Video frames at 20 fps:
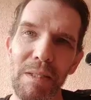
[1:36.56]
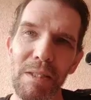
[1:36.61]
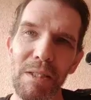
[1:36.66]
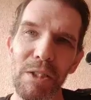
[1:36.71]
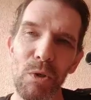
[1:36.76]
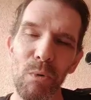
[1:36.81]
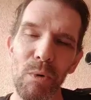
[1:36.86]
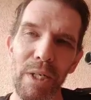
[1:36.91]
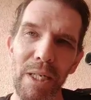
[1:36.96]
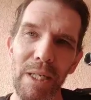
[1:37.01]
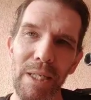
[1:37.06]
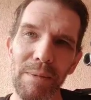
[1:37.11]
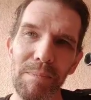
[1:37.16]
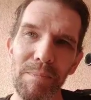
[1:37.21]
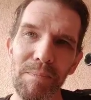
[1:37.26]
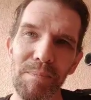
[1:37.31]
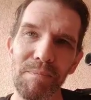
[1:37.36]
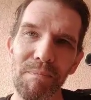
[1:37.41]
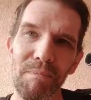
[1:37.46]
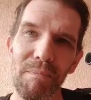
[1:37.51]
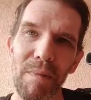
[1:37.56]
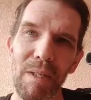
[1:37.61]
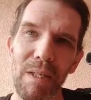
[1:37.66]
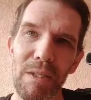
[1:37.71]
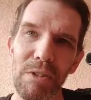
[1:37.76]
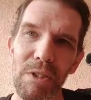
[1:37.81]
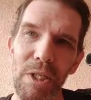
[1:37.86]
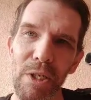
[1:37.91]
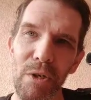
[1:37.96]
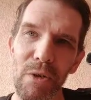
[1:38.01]
So again,
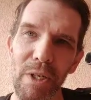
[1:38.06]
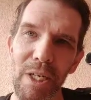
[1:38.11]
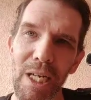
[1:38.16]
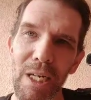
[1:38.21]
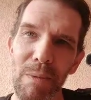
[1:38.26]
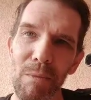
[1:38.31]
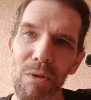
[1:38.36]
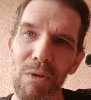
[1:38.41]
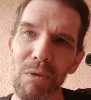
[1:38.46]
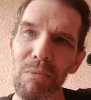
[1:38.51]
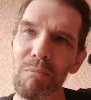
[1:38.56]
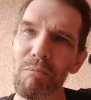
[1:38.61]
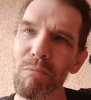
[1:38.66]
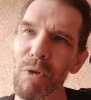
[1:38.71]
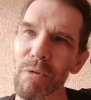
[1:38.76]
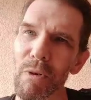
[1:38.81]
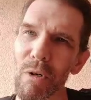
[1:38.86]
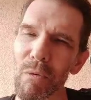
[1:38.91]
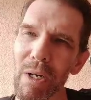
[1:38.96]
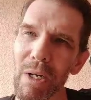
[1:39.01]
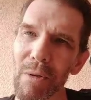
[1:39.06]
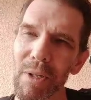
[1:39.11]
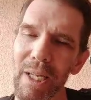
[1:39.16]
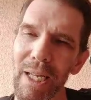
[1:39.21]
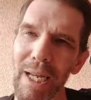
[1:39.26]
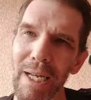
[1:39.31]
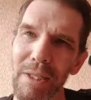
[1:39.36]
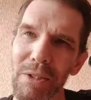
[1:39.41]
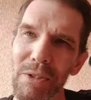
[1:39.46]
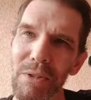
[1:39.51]
take your camera, move it around the
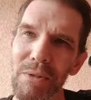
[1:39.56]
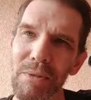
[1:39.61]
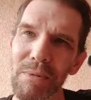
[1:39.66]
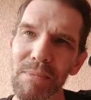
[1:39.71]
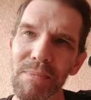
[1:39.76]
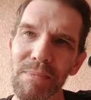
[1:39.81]
actor,